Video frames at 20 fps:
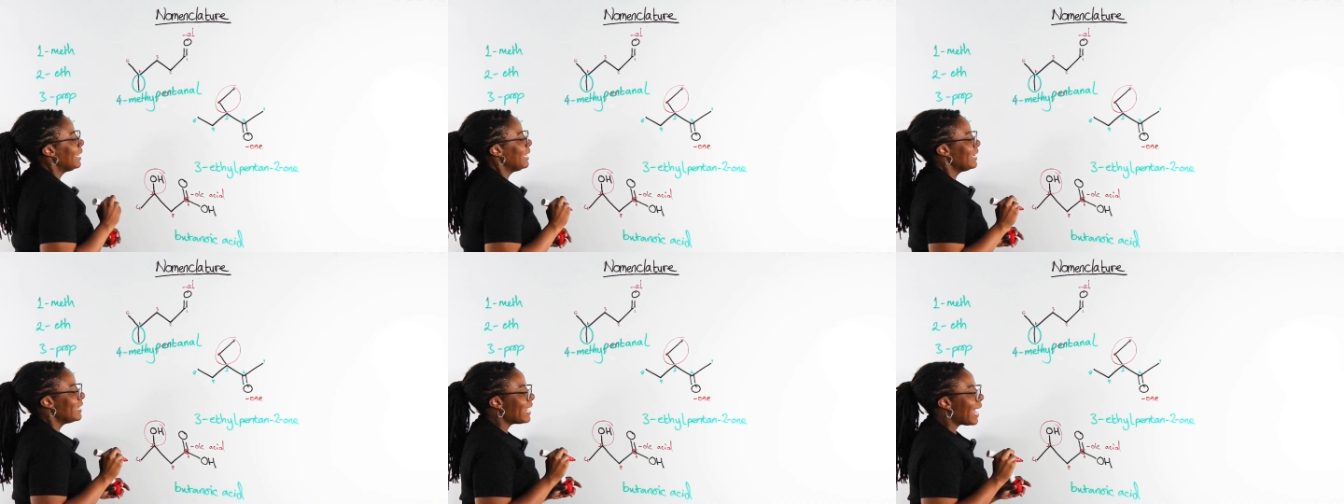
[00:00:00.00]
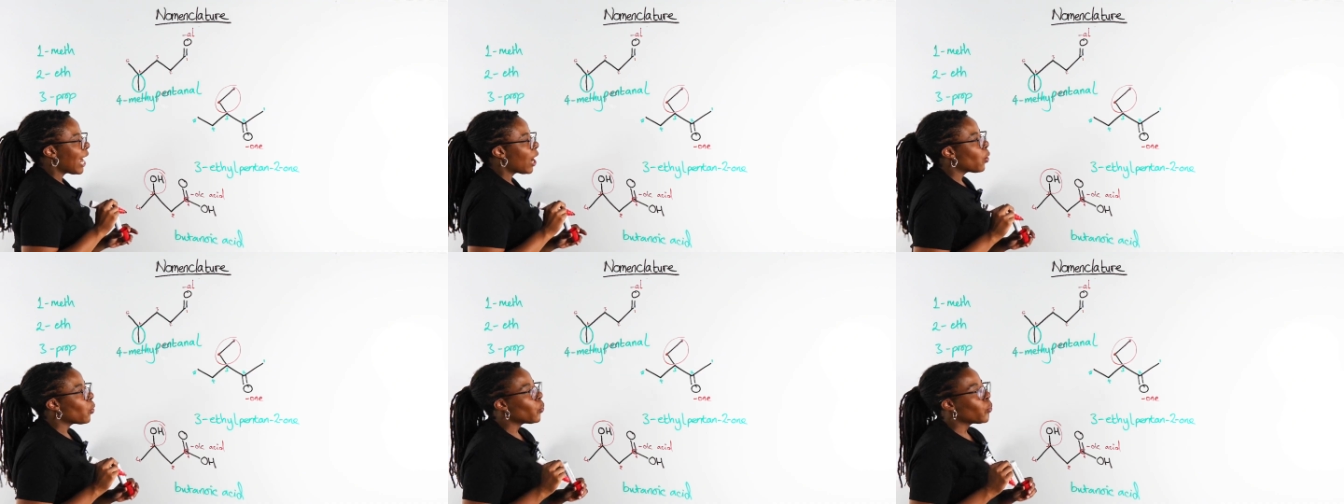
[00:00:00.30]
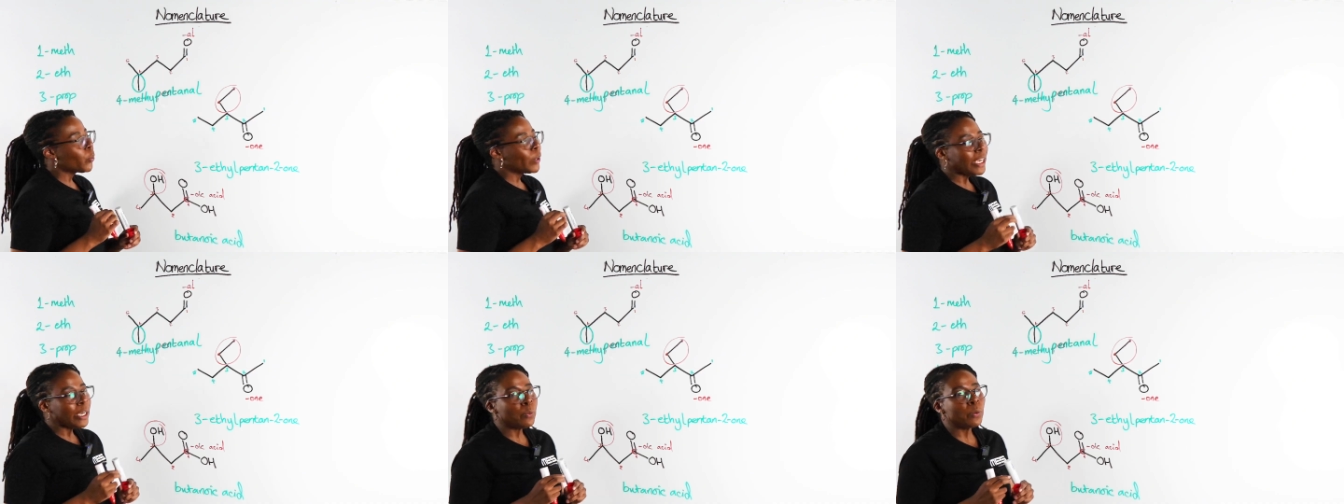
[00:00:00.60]
Now
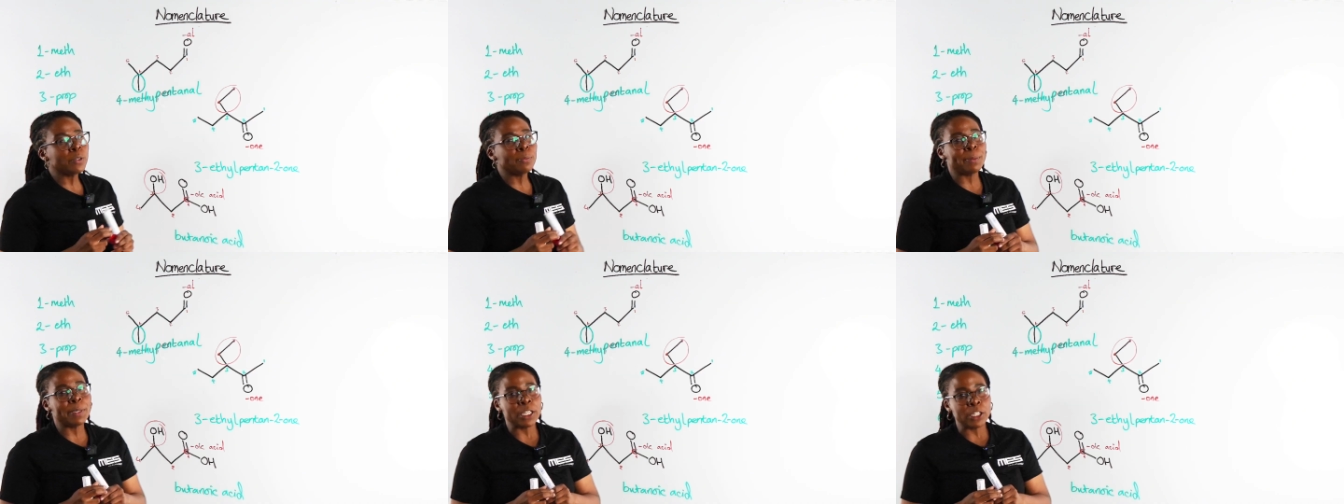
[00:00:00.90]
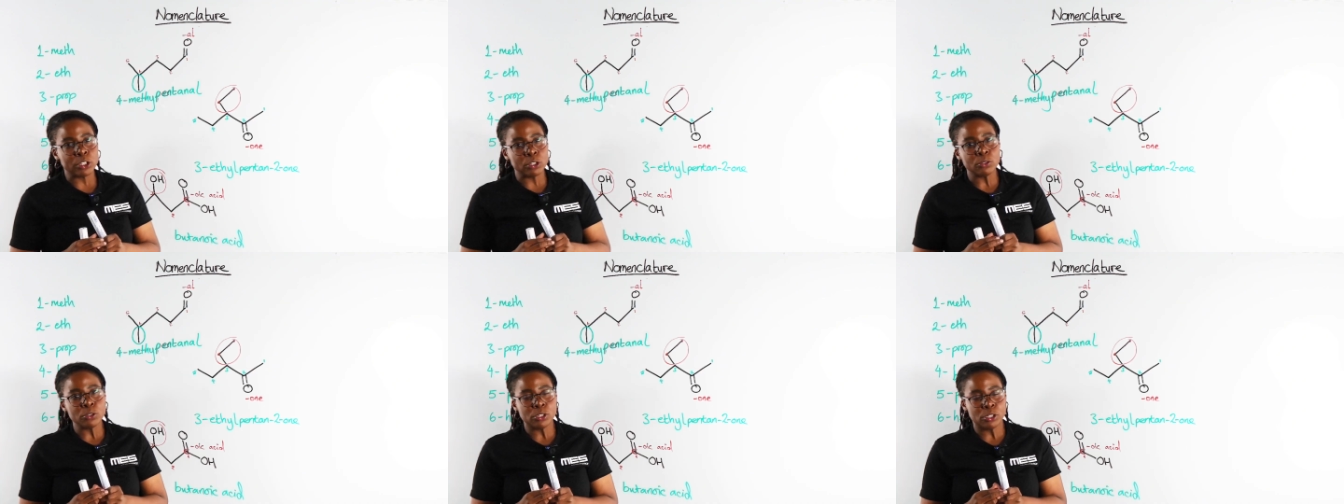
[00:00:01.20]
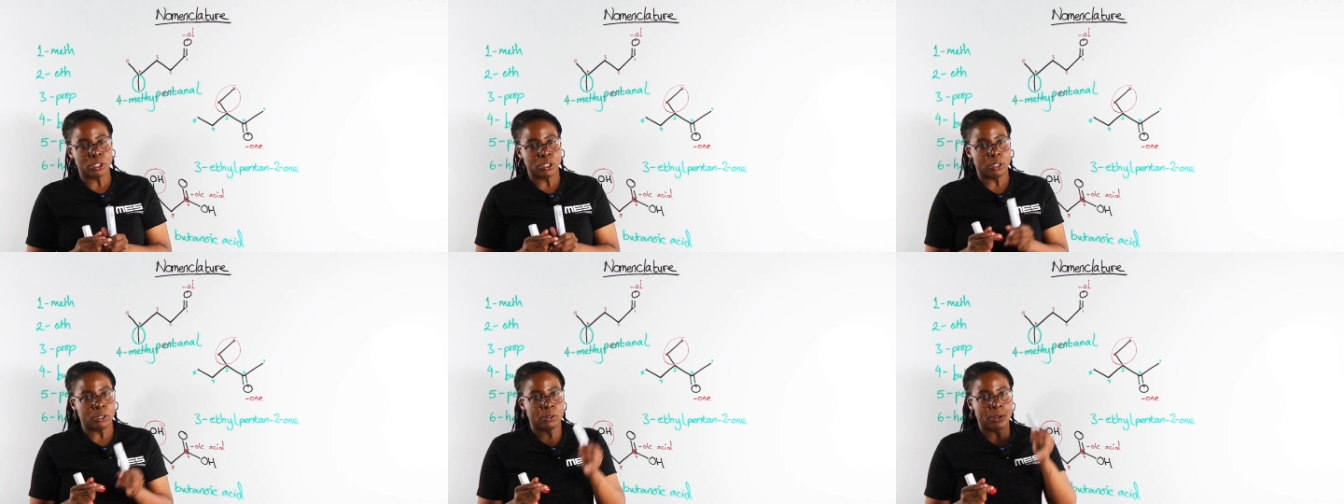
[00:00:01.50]
we would be
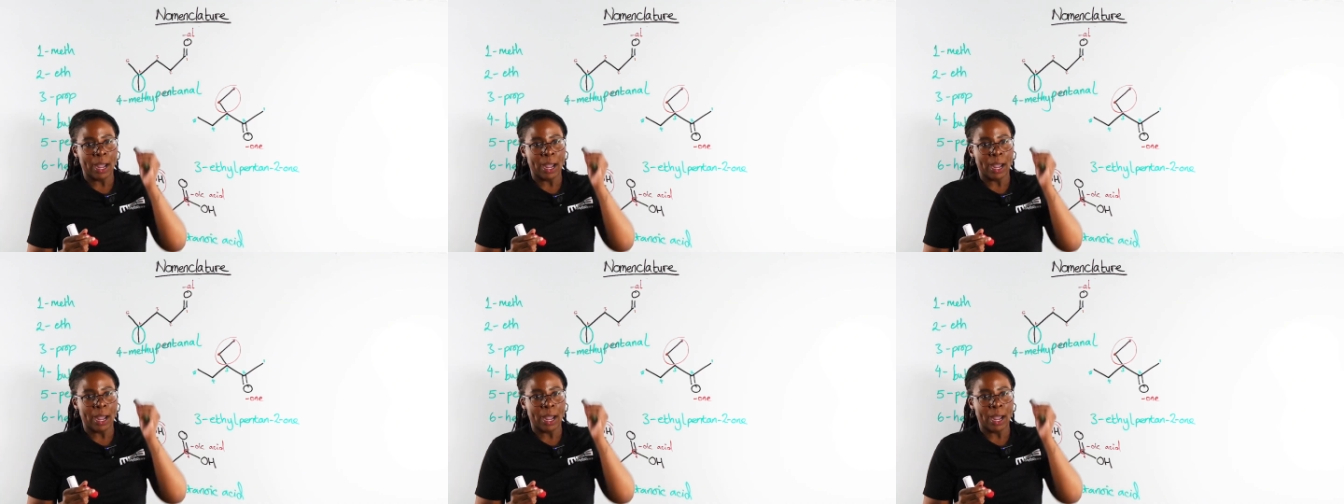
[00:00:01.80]
used to,